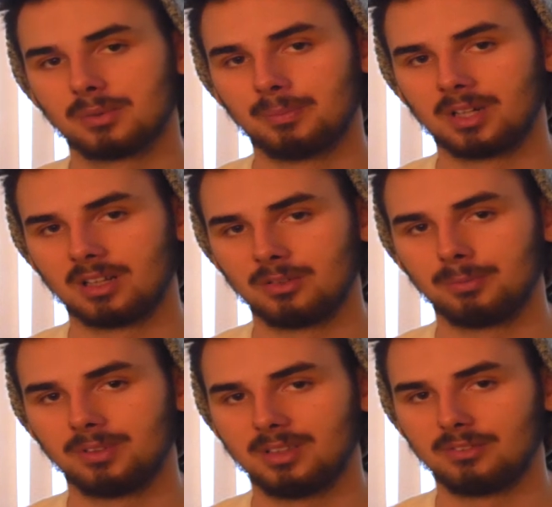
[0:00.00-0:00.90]
but I do
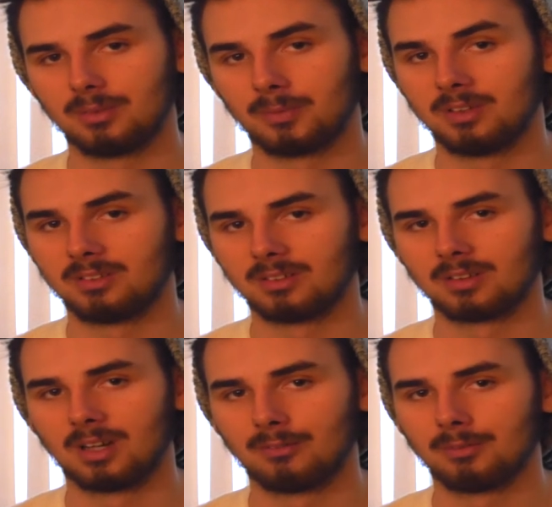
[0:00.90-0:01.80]
believe someone is looking
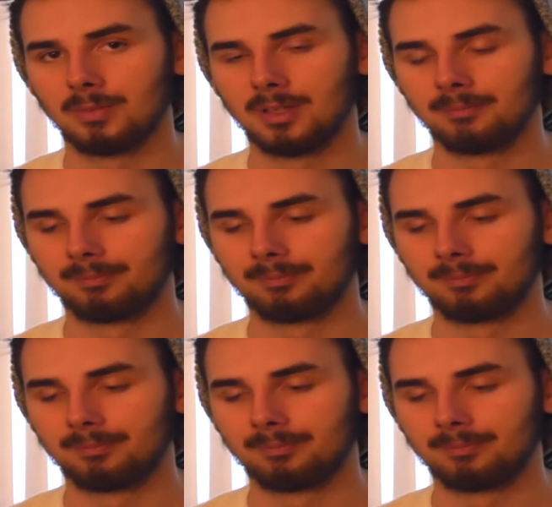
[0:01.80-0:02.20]
out for me.